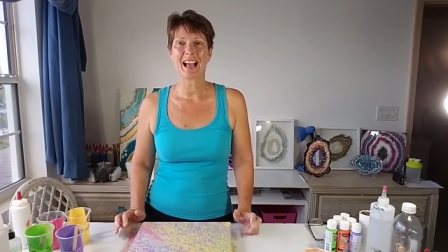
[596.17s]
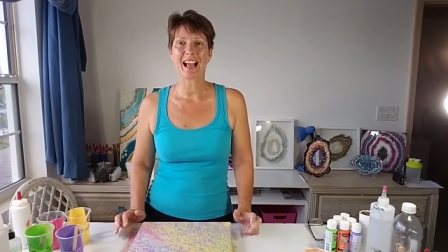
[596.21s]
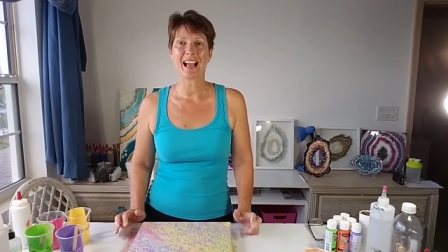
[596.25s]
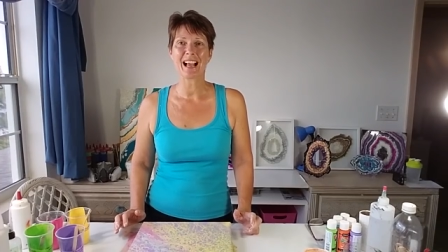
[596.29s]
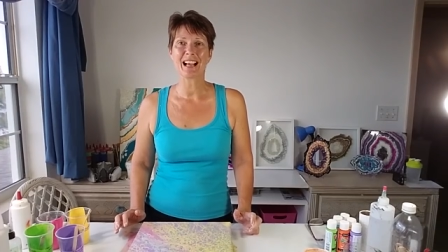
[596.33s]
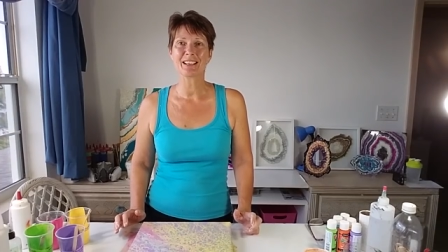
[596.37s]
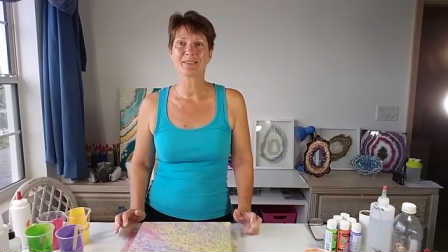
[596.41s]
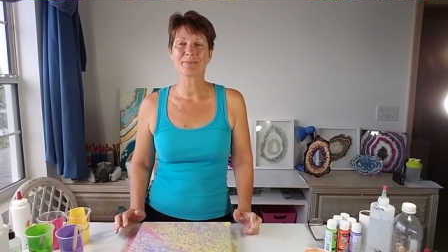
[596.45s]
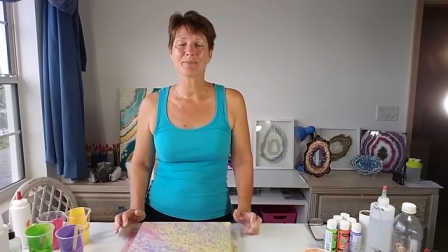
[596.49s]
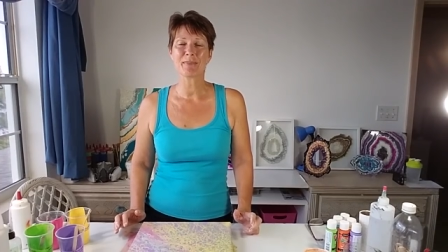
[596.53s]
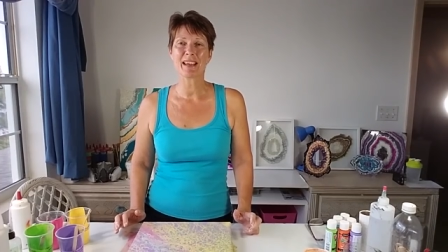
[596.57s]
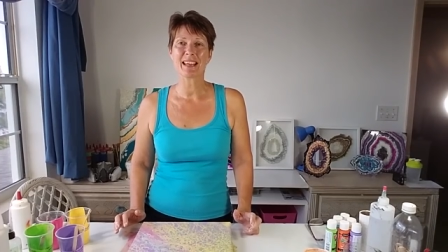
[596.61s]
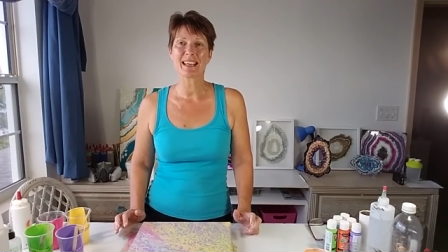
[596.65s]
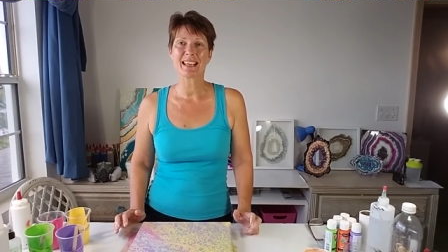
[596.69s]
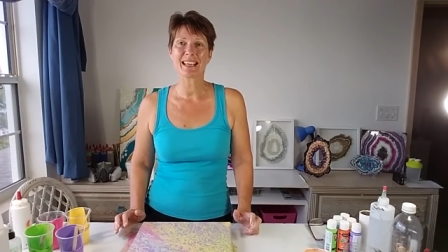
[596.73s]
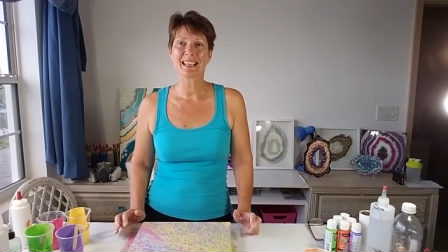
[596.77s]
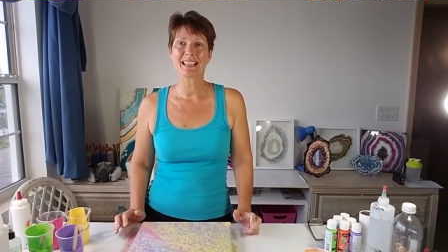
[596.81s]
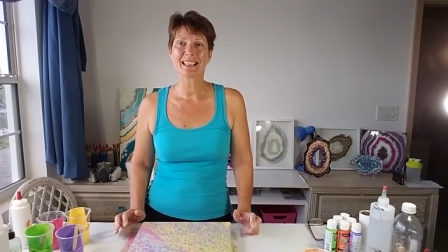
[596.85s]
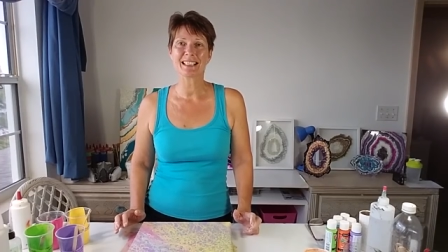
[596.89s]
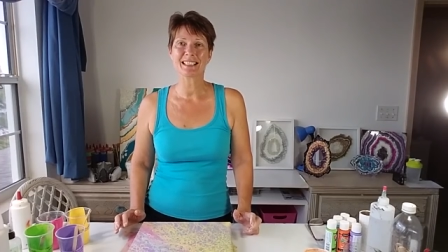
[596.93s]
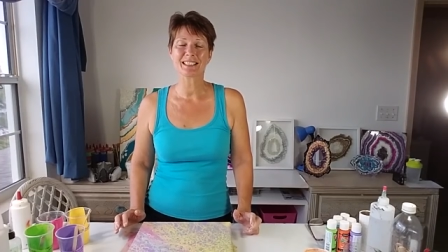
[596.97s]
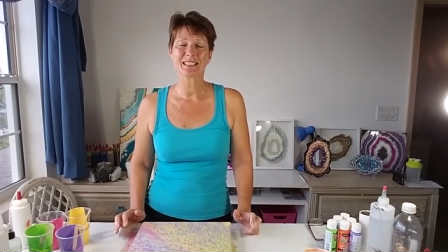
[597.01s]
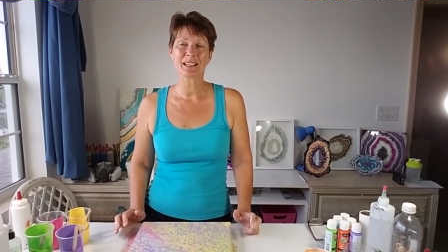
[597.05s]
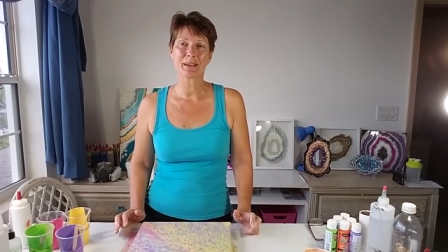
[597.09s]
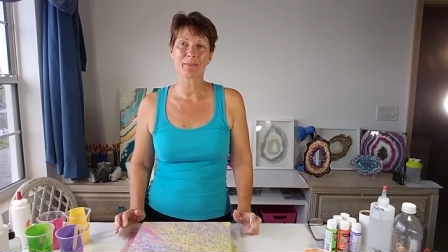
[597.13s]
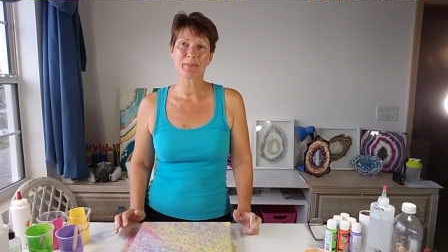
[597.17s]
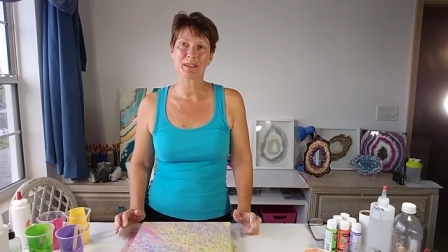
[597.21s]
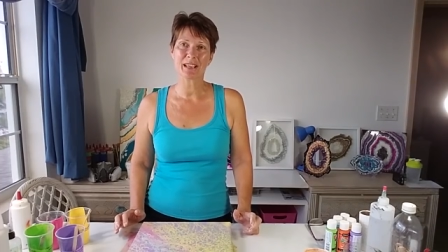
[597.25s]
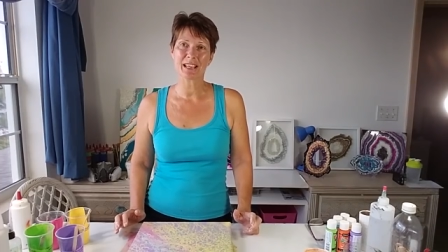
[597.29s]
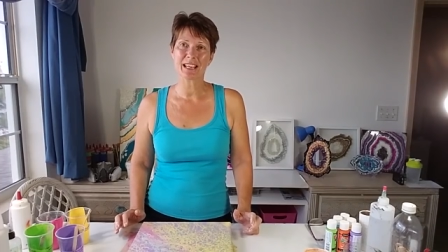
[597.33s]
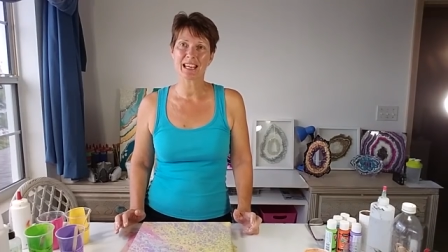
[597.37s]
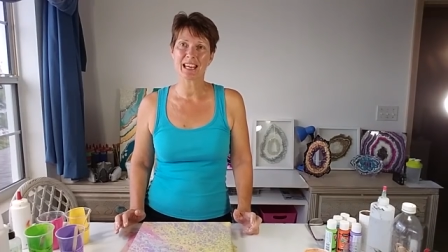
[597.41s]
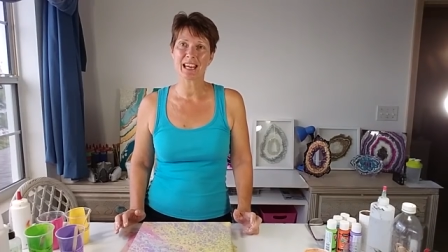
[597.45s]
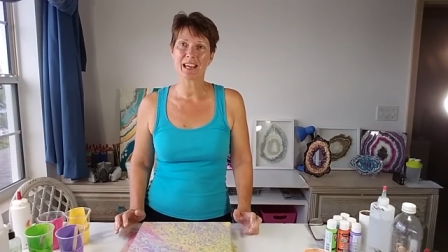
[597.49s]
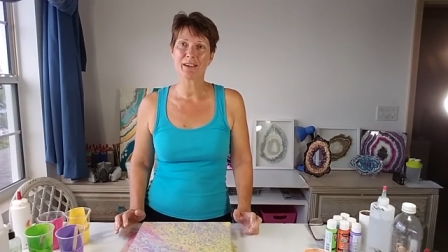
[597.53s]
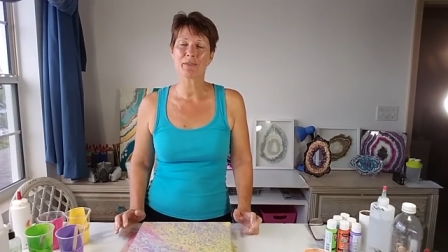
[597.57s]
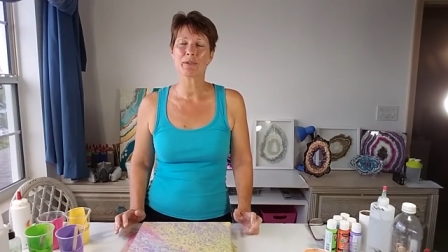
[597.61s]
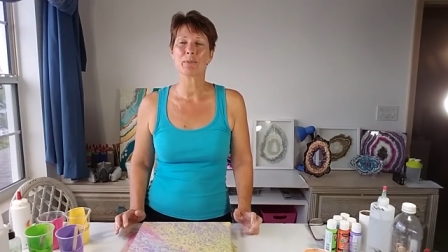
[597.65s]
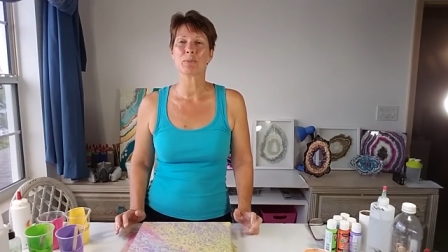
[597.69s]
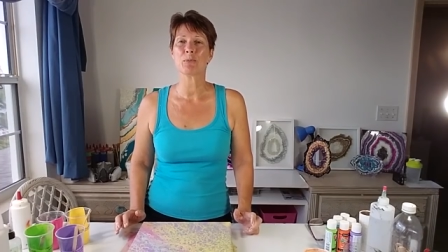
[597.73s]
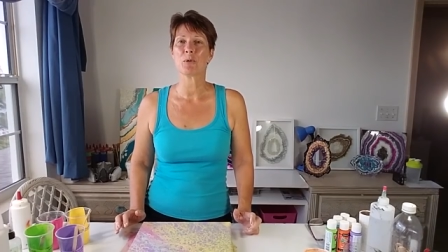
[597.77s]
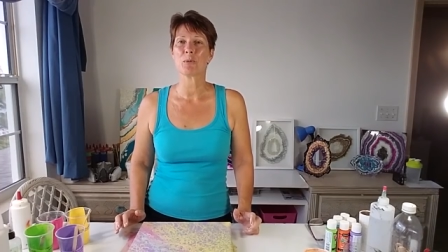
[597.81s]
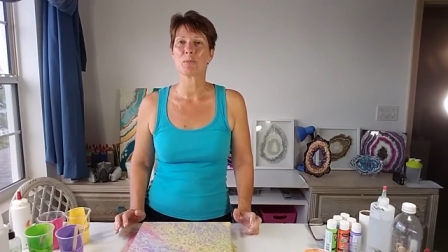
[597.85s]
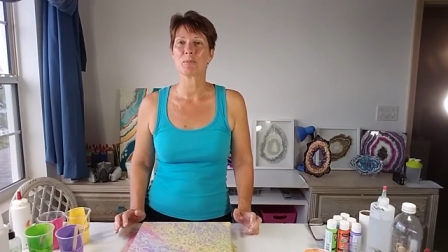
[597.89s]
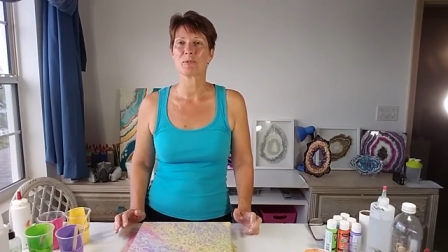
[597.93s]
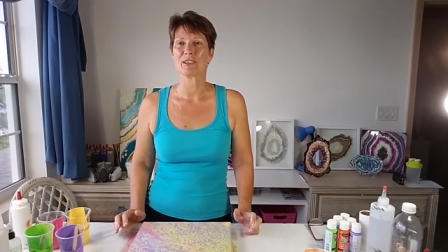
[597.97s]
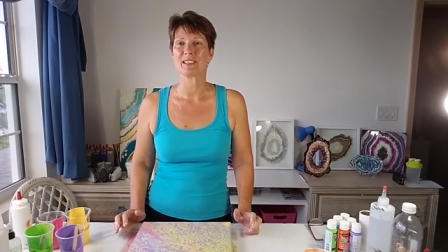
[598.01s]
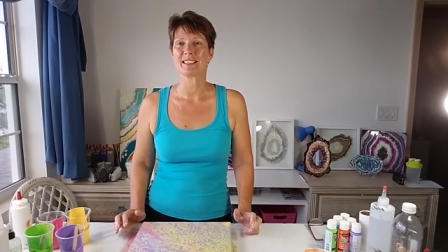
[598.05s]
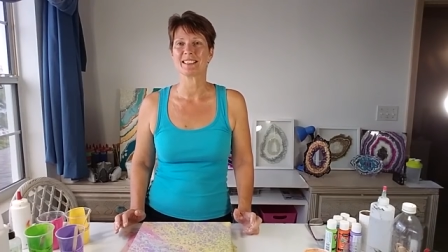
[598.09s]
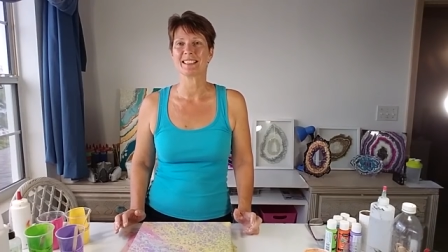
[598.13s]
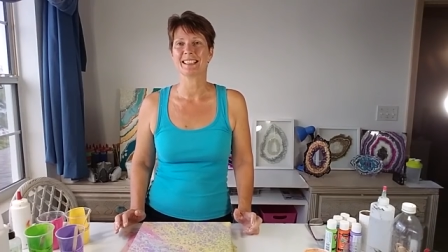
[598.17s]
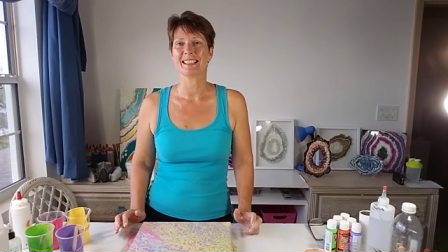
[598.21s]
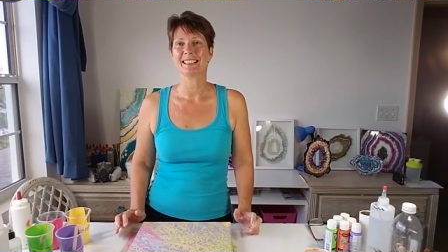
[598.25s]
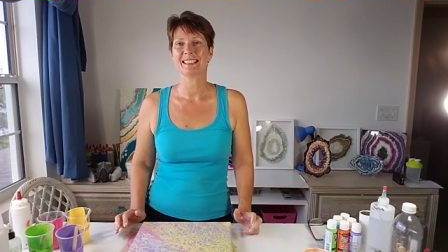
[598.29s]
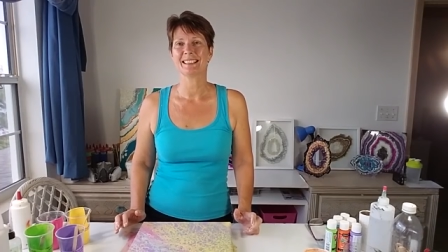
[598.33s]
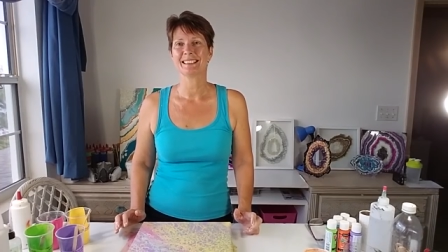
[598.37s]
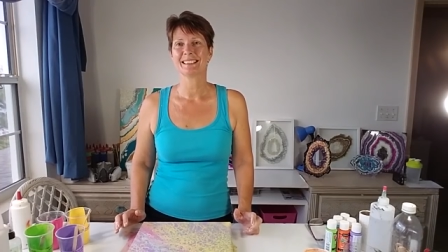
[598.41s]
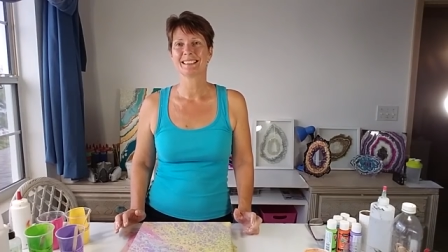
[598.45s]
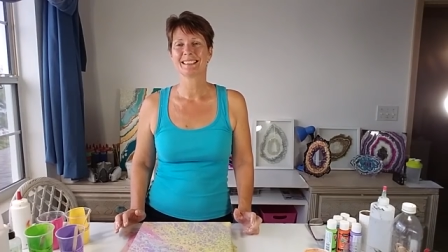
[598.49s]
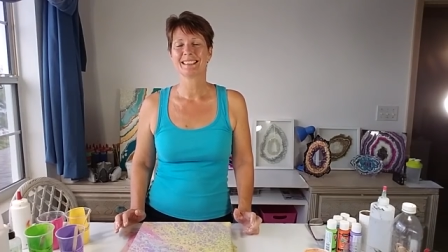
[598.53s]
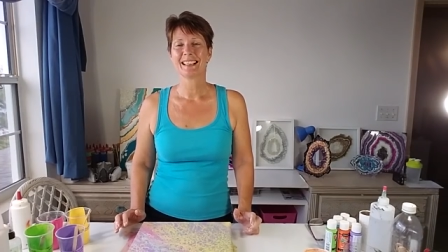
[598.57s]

and make it into something even more pretty.